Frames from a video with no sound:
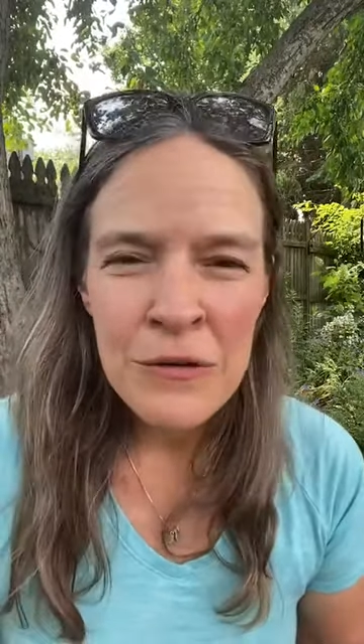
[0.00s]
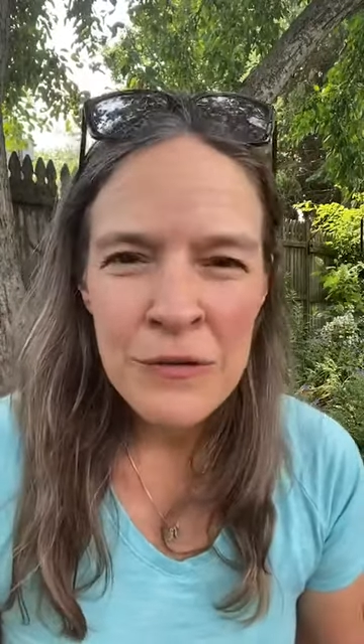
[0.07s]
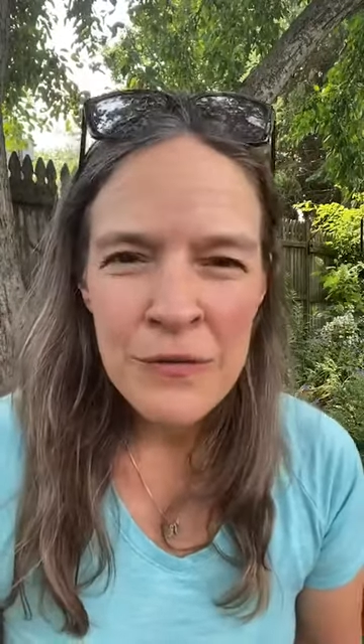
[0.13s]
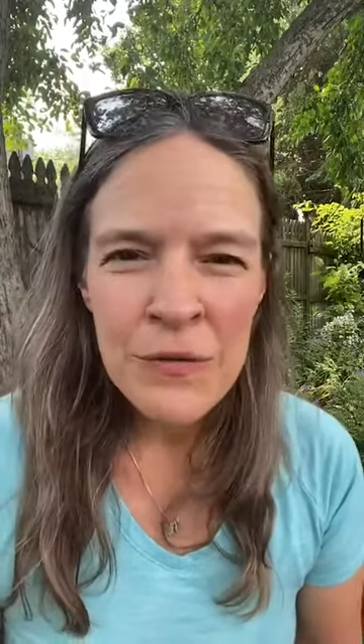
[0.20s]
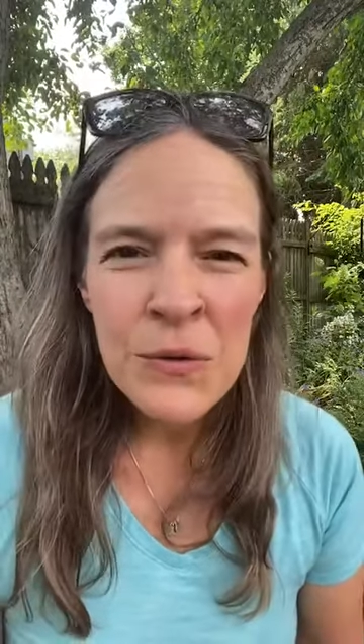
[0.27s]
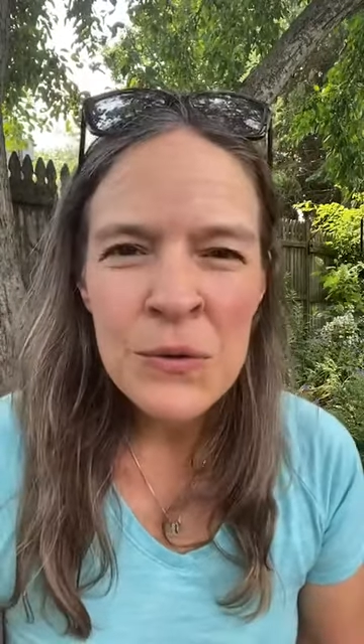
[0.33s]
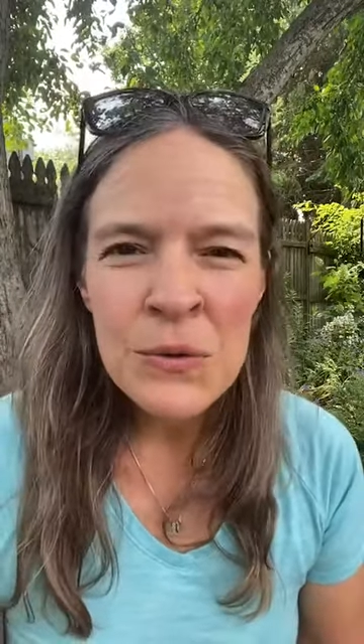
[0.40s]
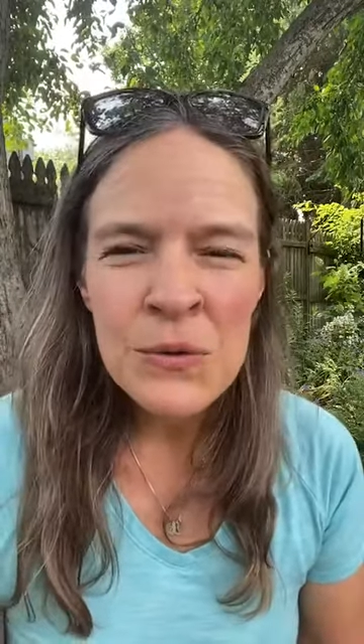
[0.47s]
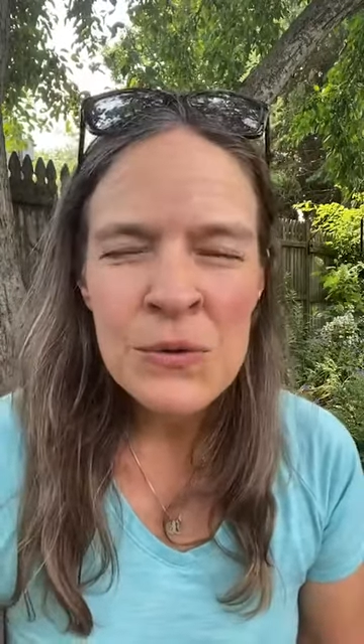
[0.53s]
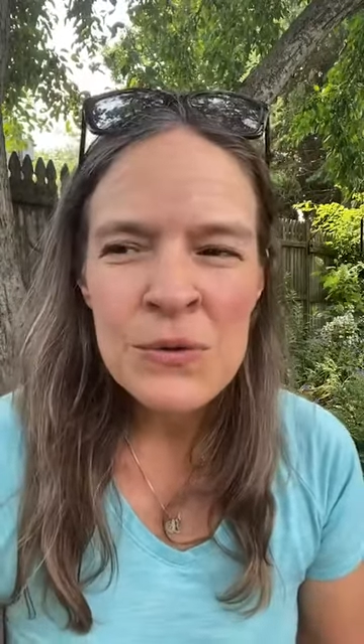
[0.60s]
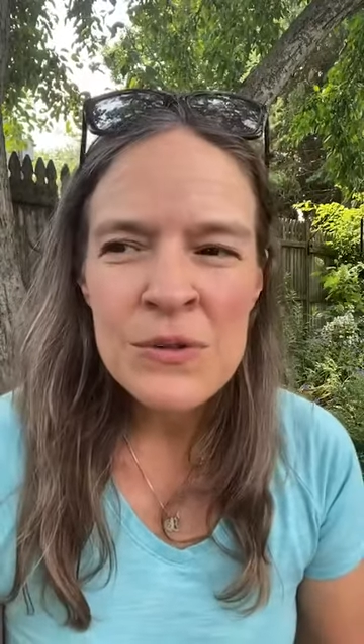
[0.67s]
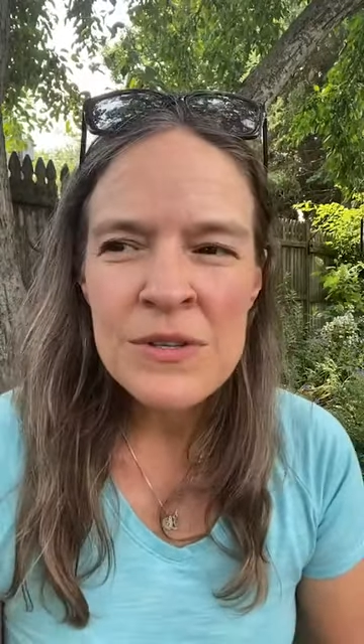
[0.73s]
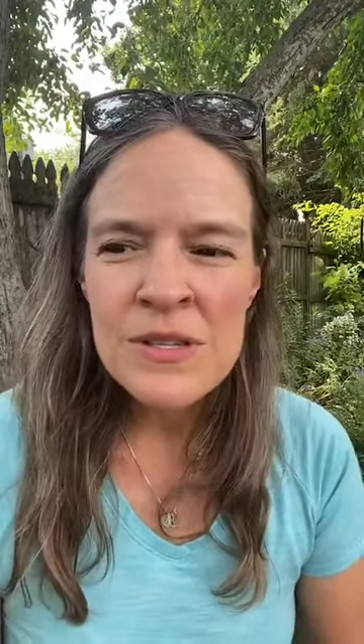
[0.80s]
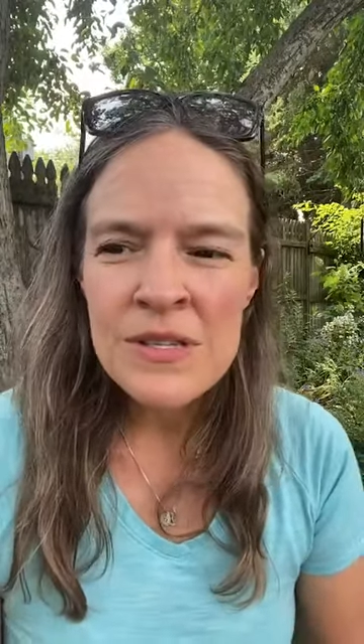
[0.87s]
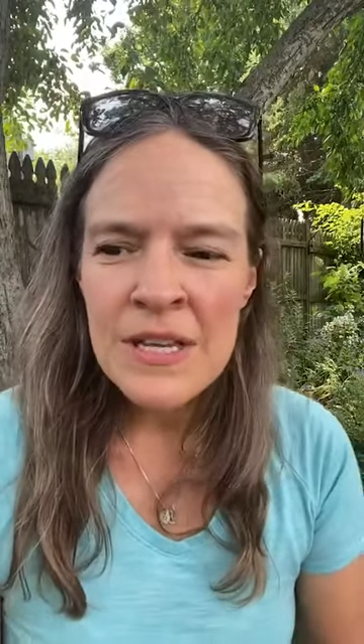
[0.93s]

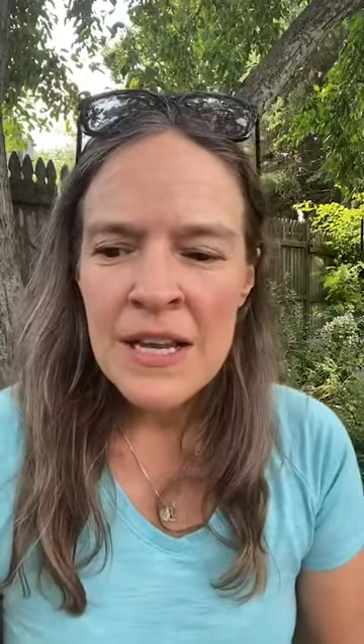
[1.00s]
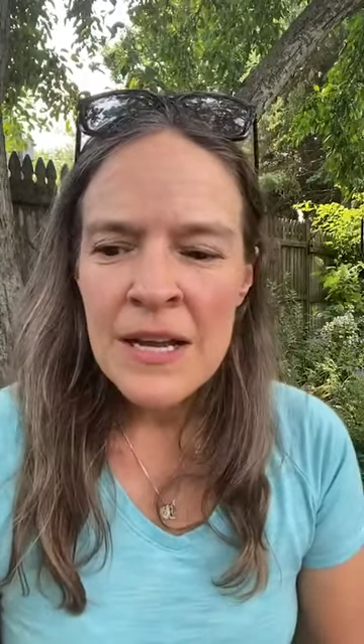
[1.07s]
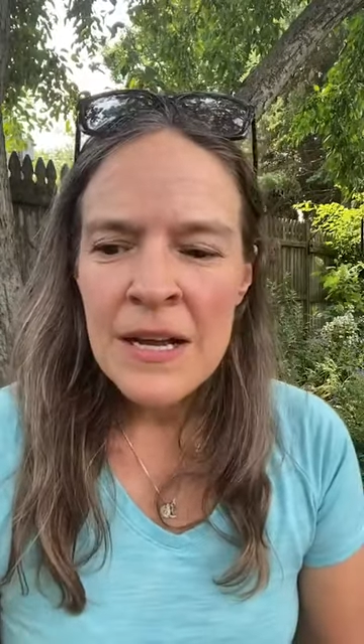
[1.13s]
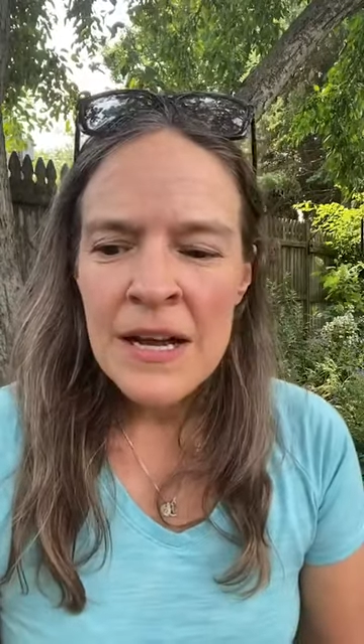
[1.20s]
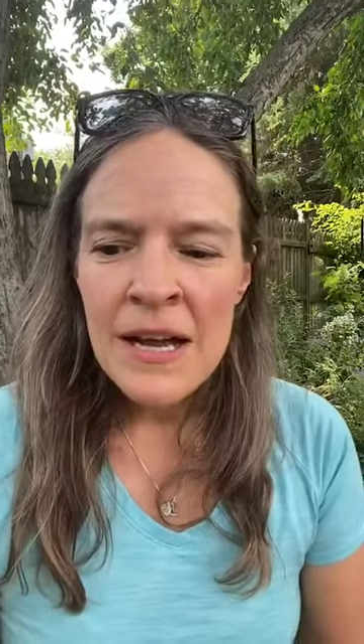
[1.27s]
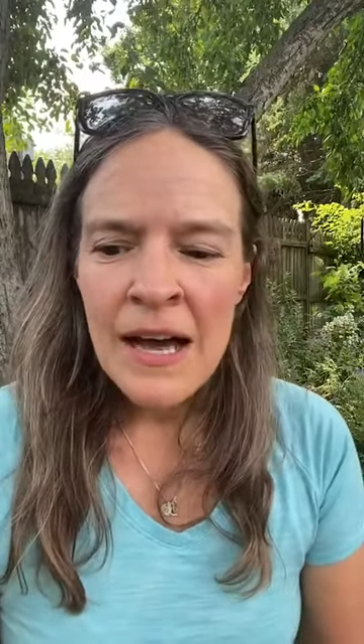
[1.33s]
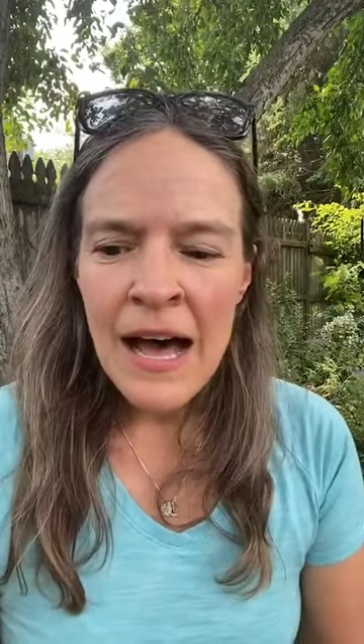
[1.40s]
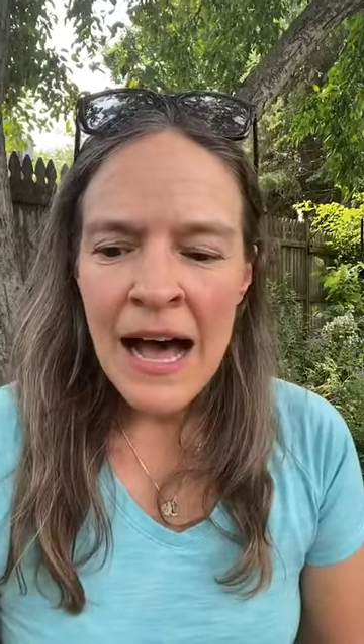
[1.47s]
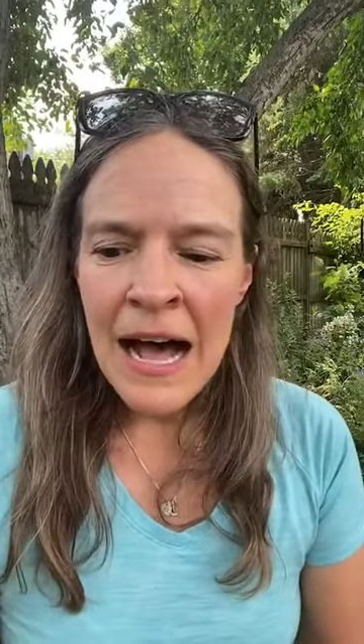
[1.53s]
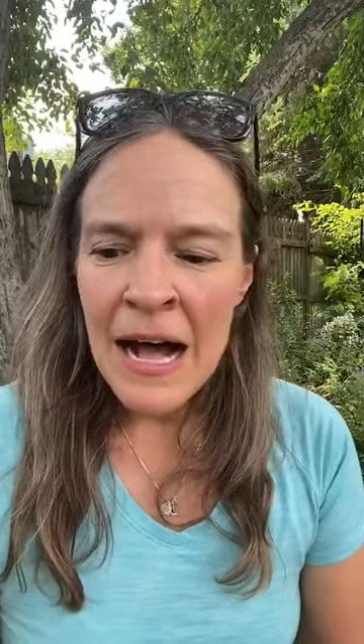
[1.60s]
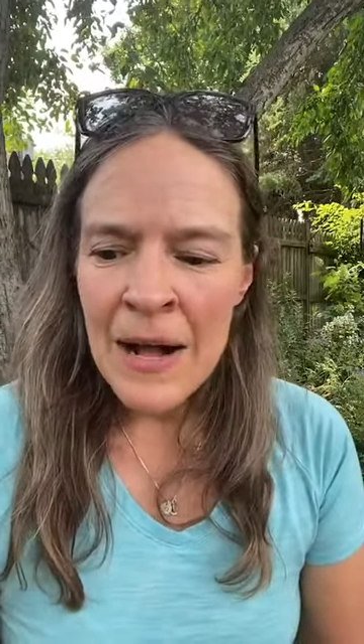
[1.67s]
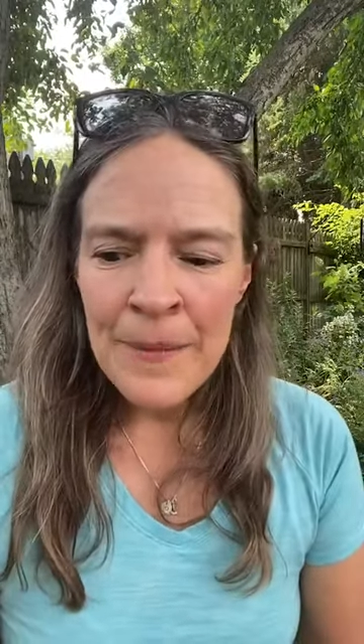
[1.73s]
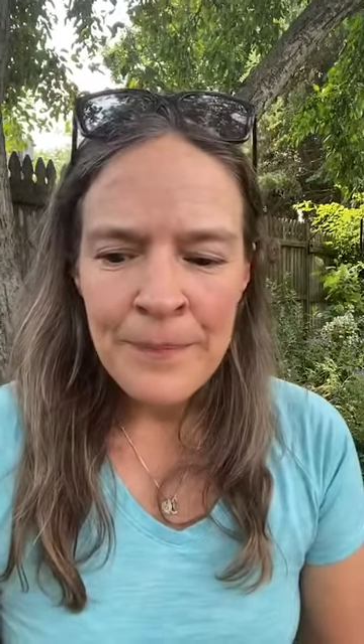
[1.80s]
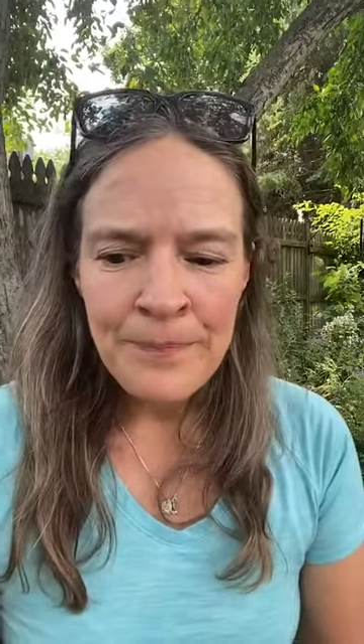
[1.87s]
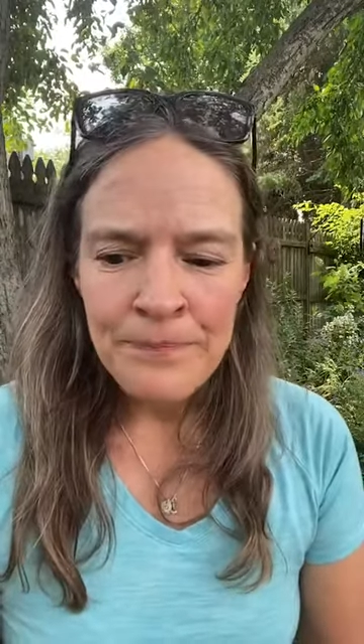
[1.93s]
foods,
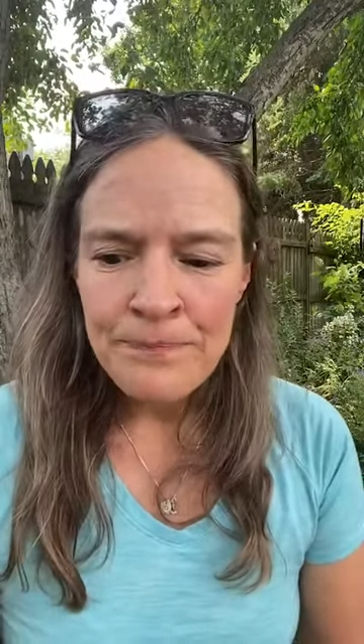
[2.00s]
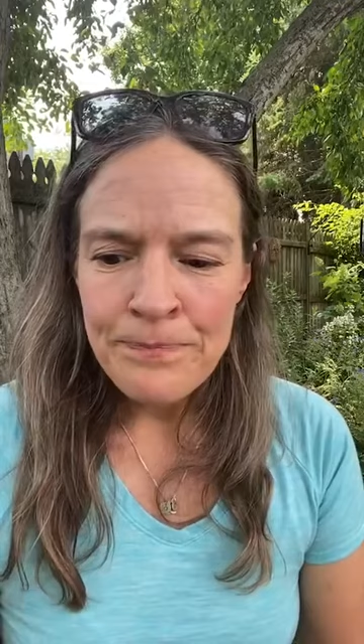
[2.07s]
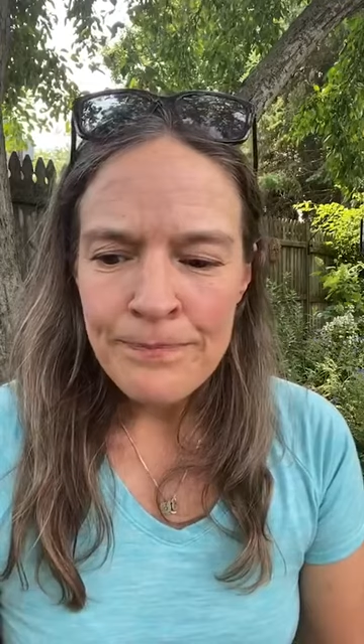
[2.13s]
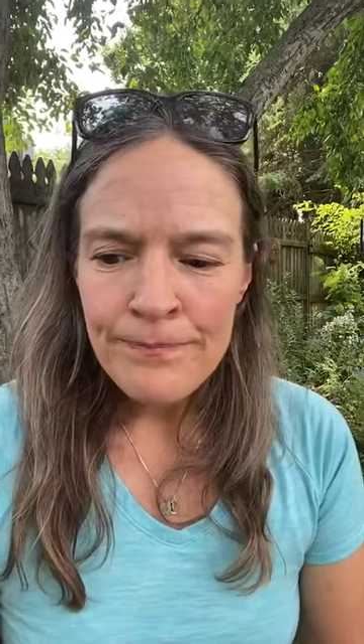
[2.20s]
um,